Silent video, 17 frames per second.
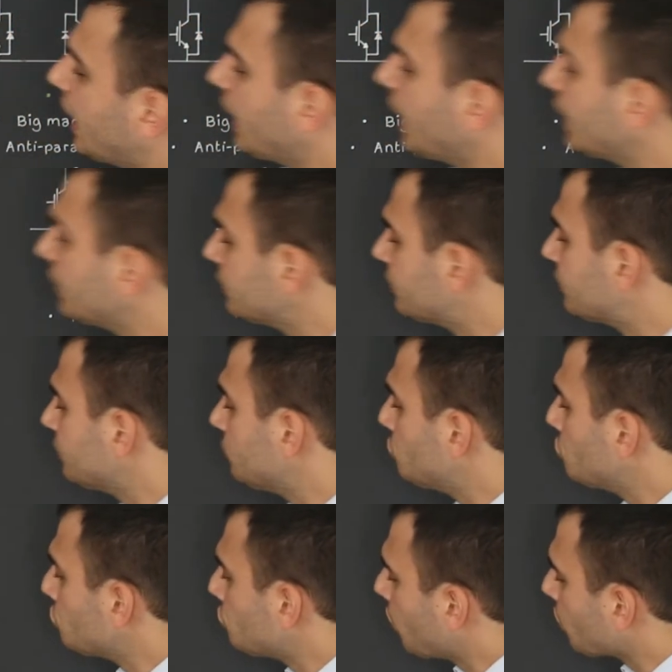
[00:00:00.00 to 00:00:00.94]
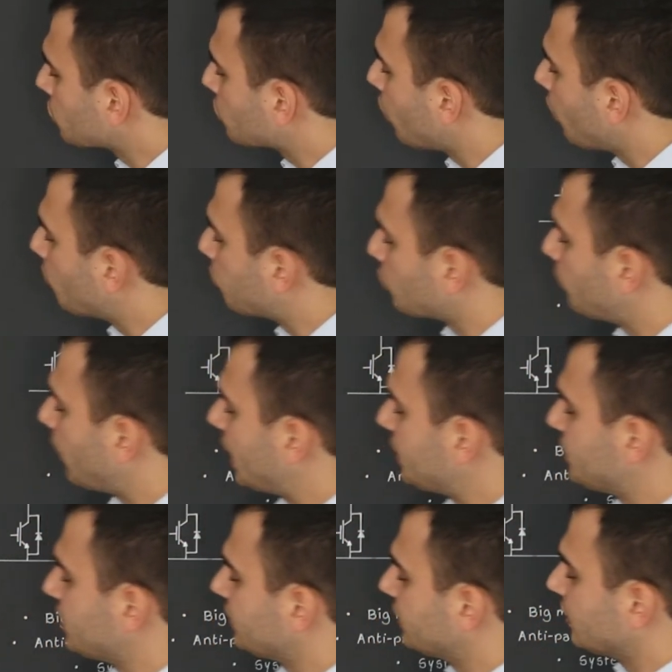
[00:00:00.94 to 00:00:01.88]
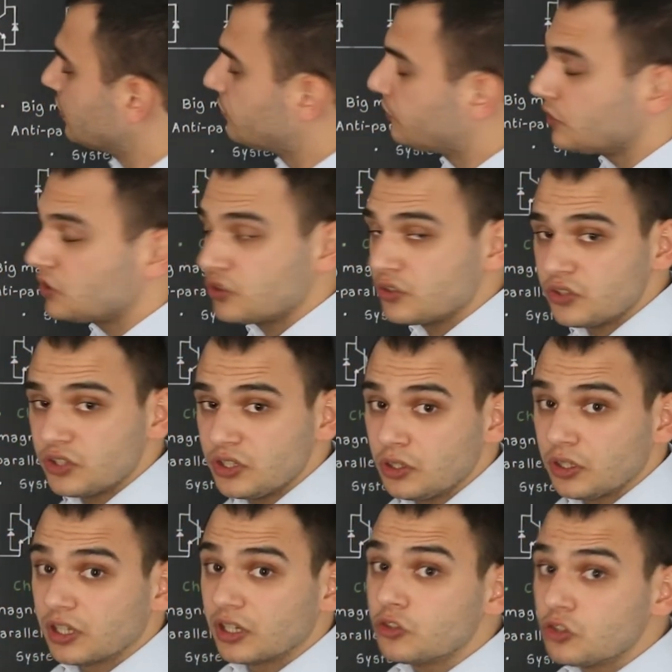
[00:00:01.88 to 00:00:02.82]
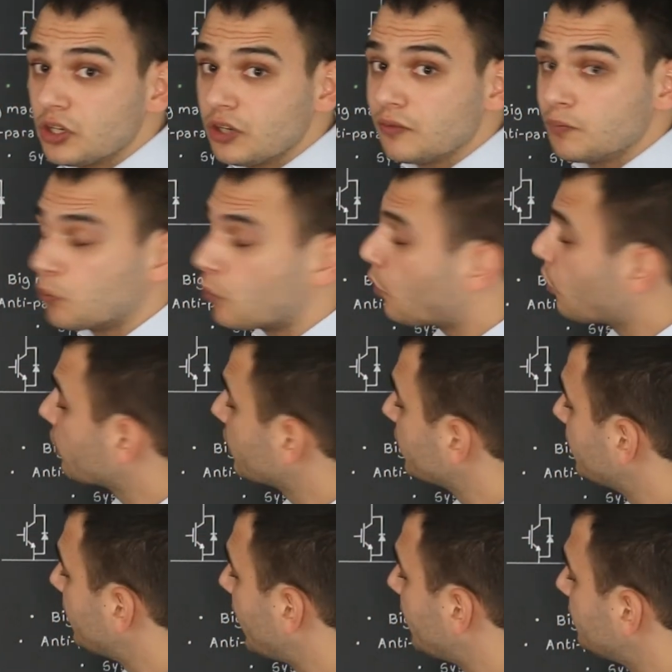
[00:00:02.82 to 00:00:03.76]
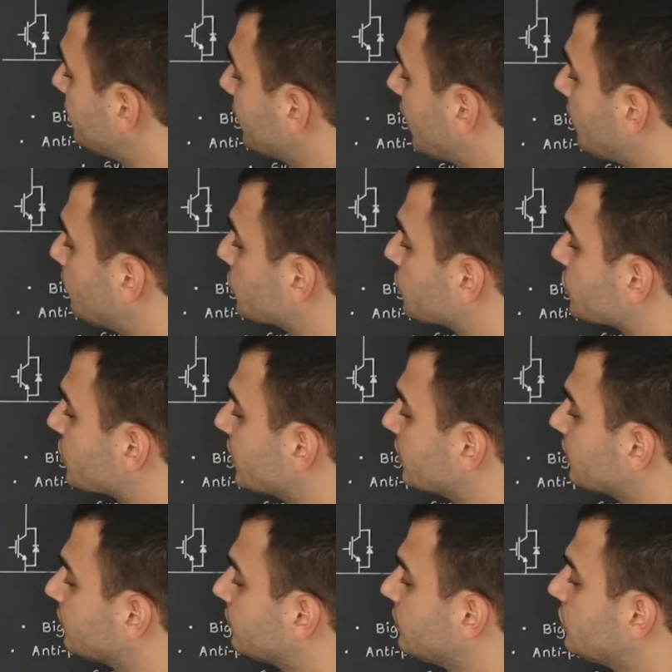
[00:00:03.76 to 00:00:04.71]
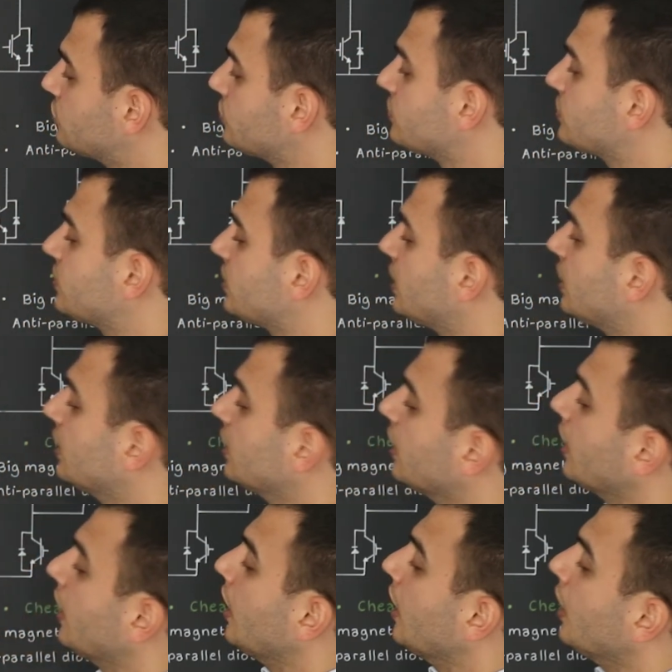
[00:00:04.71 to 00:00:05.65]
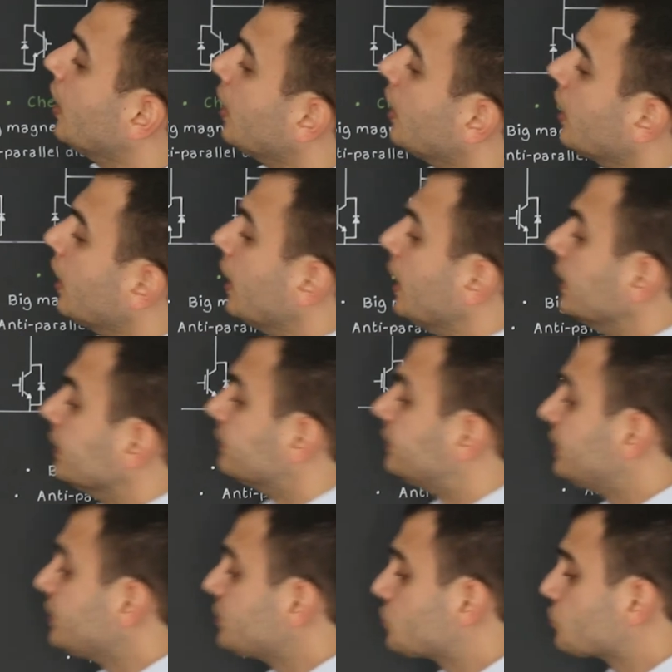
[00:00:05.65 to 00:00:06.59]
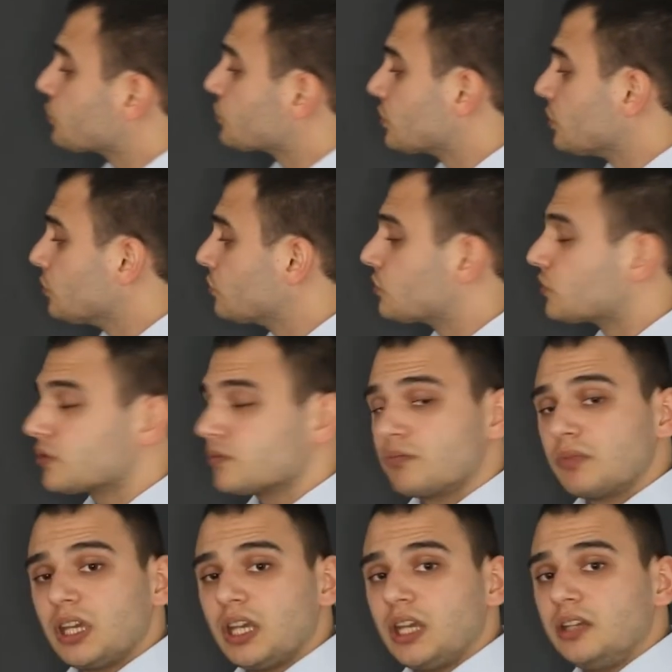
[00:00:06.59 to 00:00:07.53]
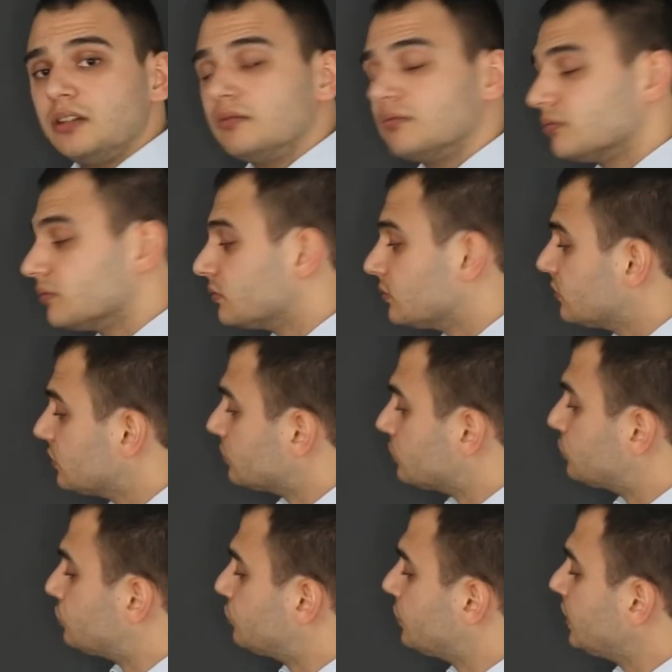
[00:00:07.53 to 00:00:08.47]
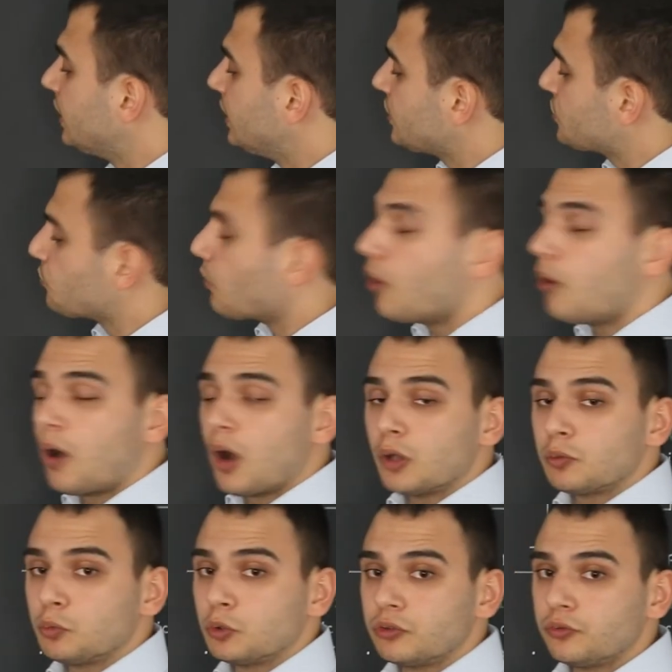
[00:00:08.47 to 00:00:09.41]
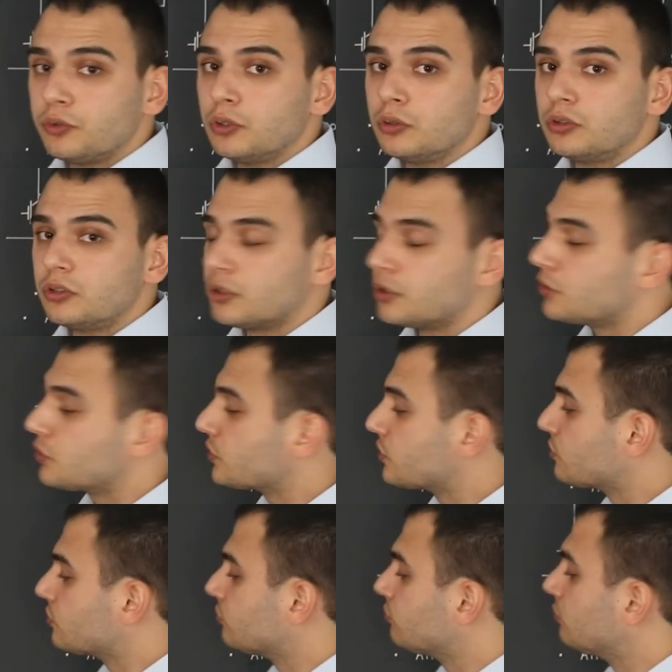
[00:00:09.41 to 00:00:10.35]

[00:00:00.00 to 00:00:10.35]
and you're not compromising the efficiency. You can achieve more than 99% efficiency. This results in really small output filters